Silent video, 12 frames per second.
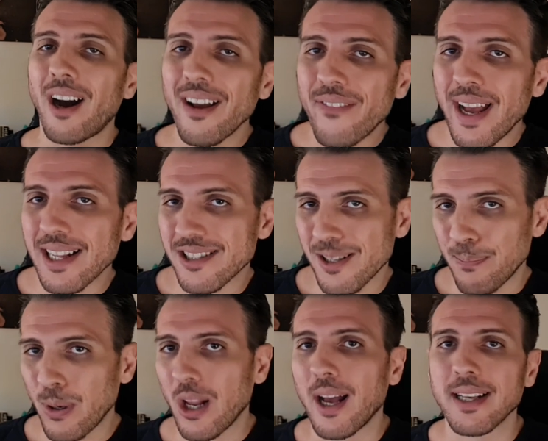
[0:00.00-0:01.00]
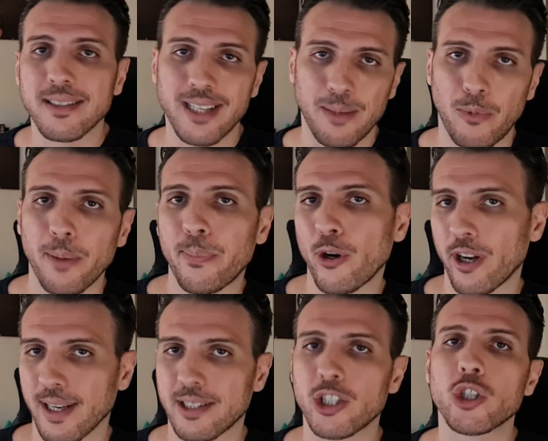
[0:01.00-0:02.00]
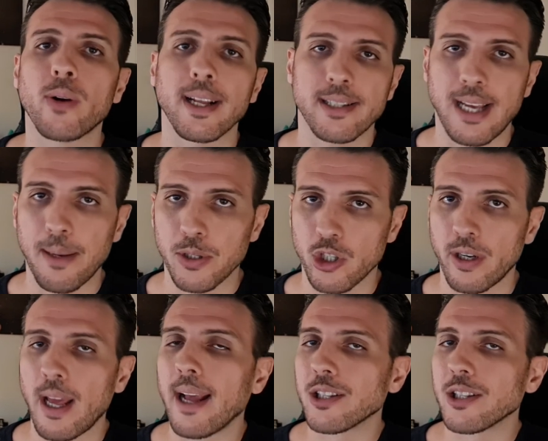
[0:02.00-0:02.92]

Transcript: I've had suppliers send my products straight to Amazon,